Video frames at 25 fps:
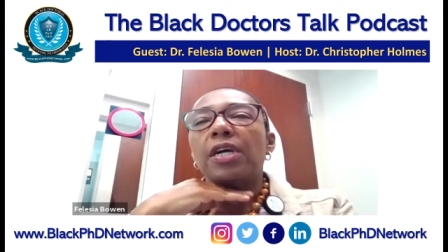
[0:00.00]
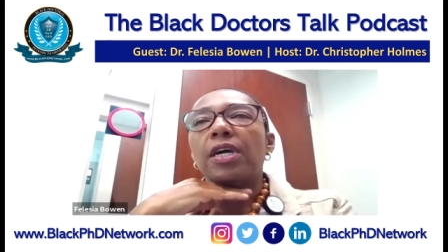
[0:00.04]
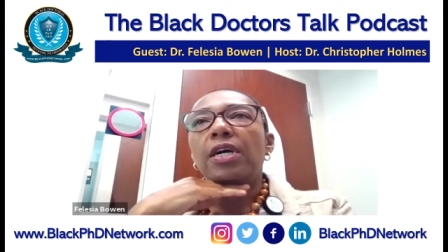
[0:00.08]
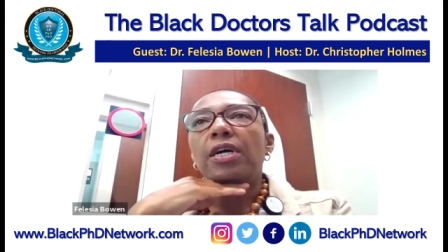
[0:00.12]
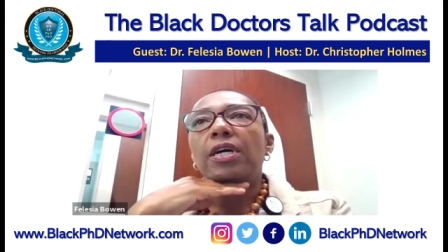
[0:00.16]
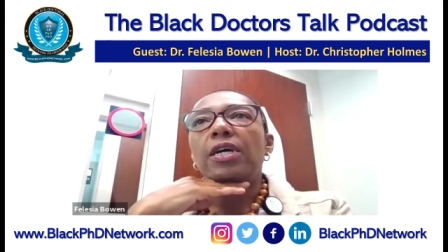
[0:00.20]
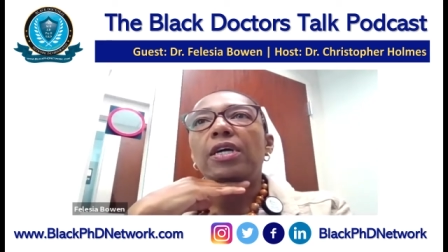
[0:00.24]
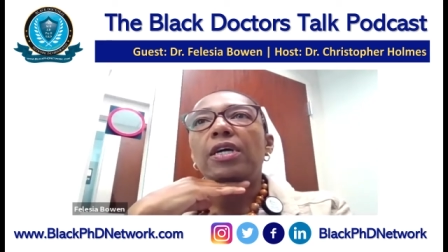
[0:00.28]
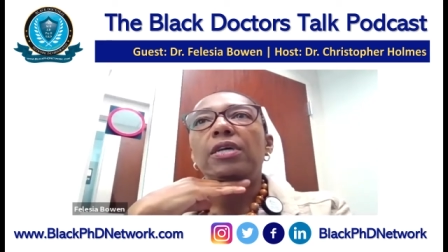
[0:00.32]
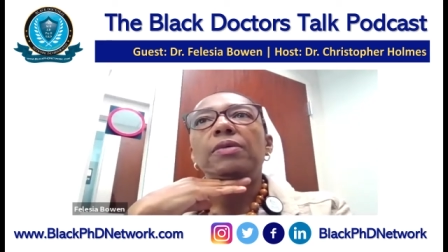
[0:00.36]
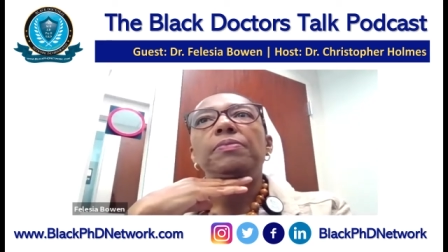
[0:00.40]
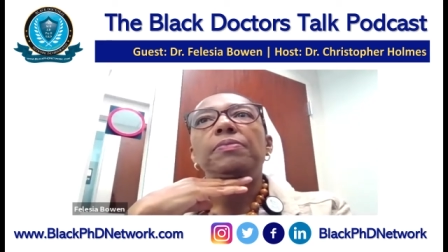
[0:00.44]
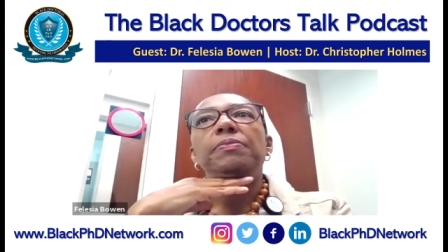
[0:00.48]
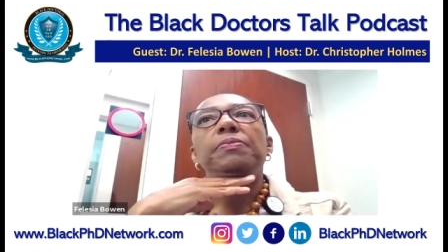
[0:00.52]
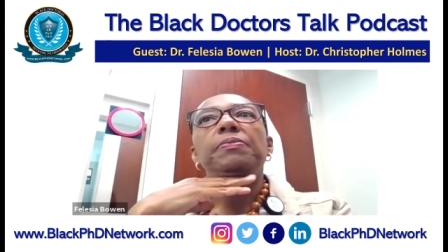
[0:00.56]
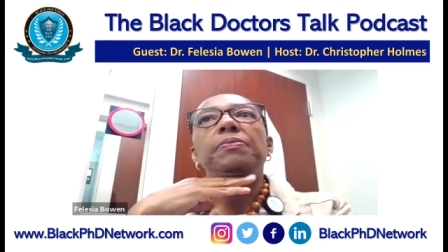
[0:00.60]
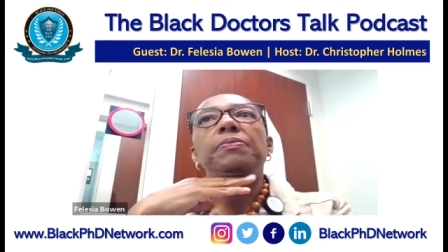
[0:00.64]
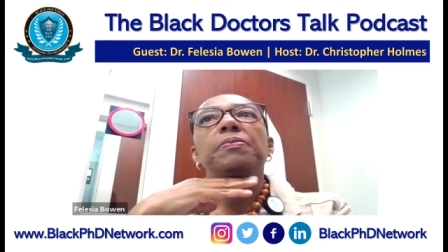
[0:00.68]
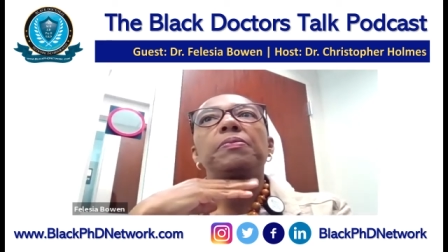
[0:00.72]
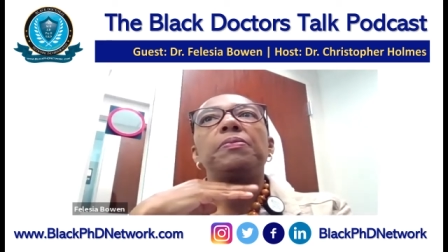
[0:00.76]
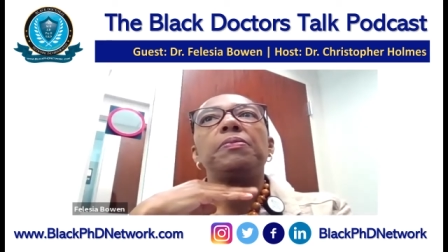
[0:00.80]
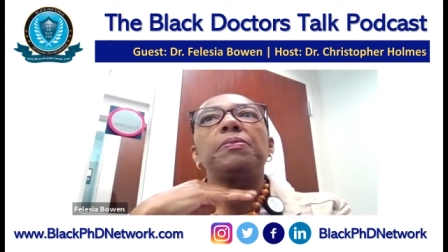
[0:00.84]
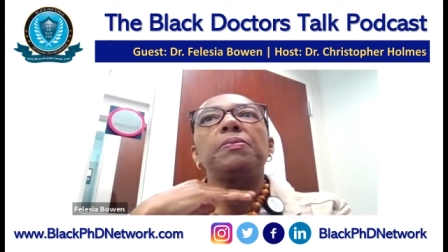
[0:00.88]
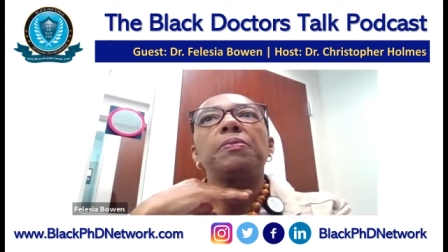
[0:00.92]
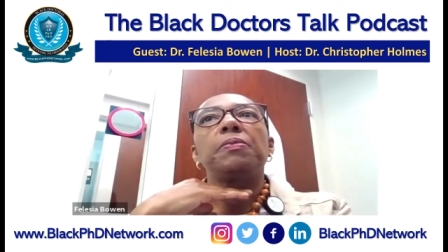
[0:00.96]

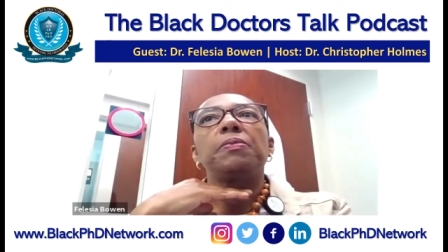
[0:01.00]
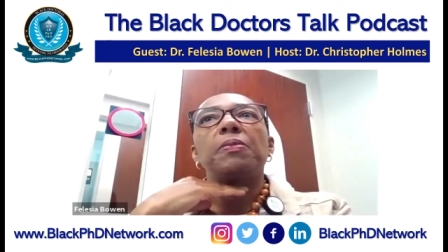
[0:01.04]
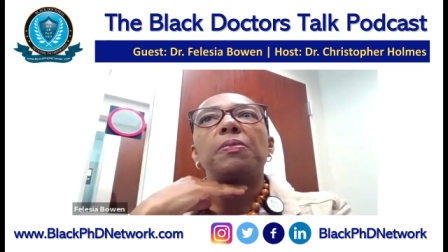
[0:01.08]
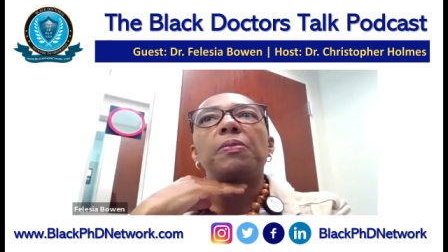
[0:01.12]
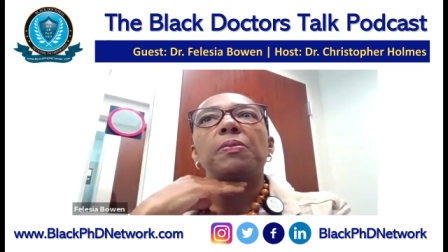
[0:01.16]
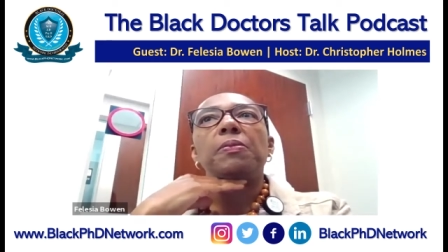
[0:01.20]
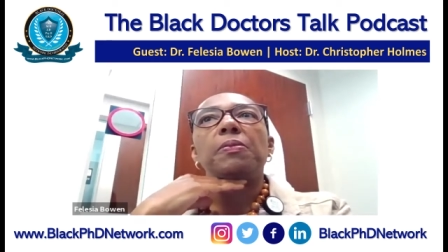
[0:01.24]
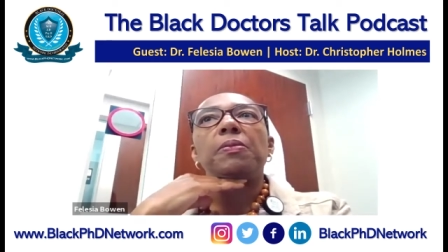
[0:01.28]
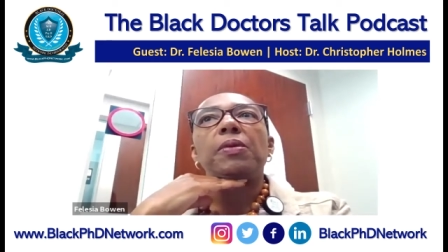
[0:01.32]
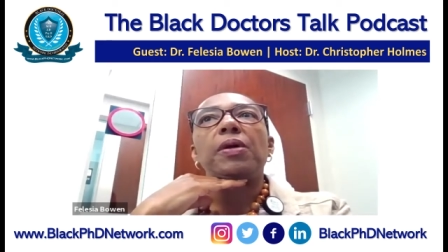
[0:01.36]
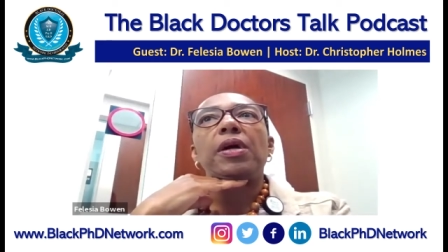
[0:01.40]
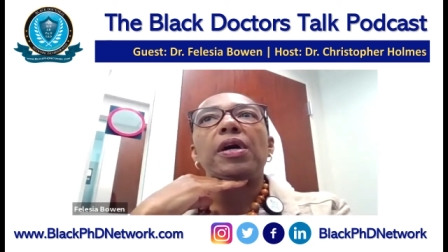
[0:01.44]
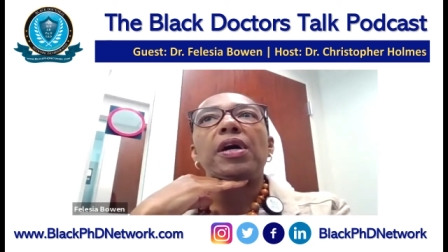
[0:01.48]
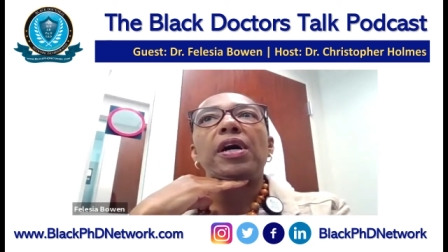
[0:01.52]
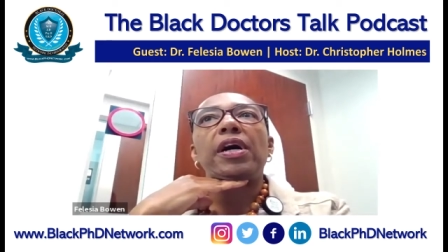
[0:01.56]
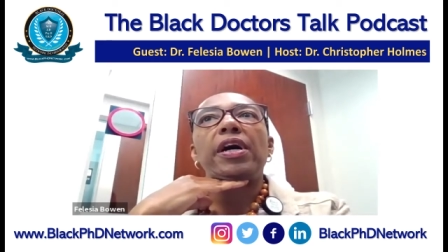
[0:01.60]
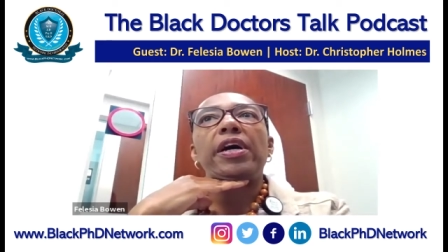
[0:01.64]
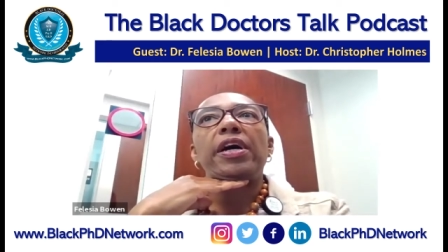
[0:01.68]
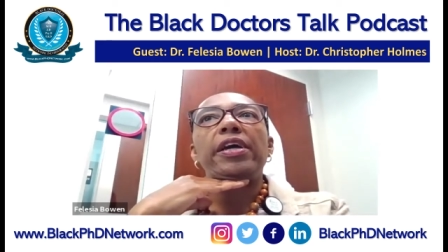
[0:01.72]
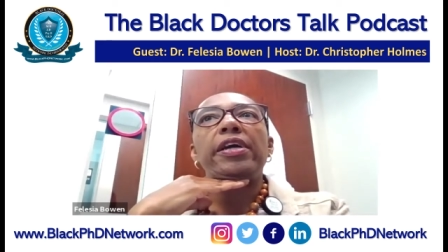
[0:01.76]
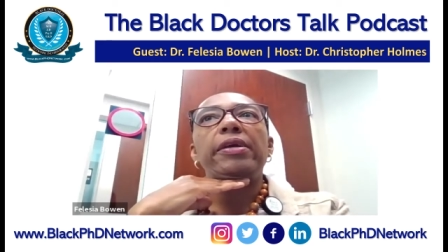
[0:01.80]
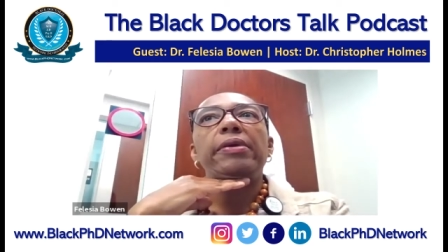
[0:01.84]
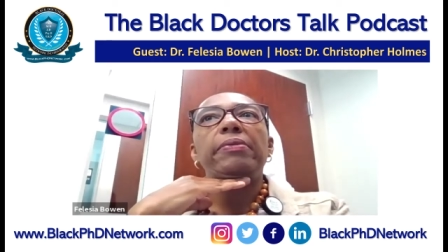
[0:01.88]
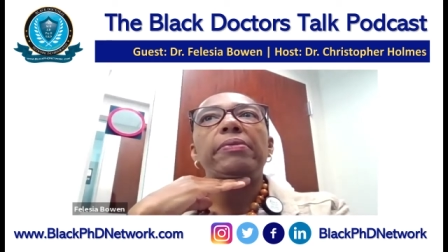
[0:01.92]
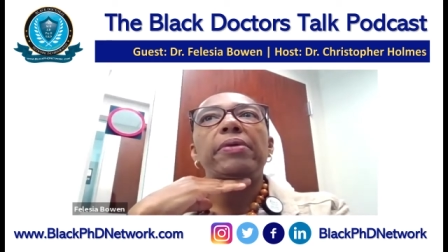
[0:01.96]
Um,
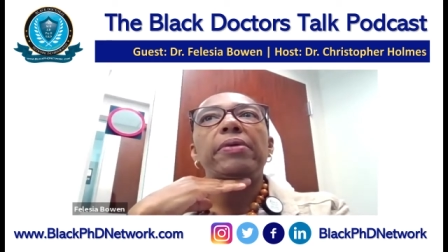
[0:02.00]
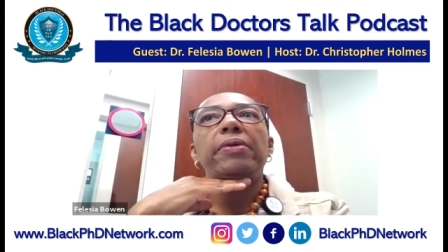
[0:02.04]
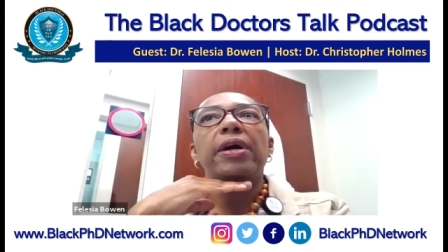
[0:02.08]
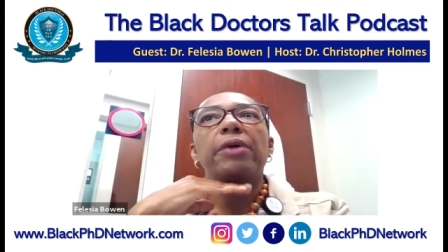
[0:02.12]
I,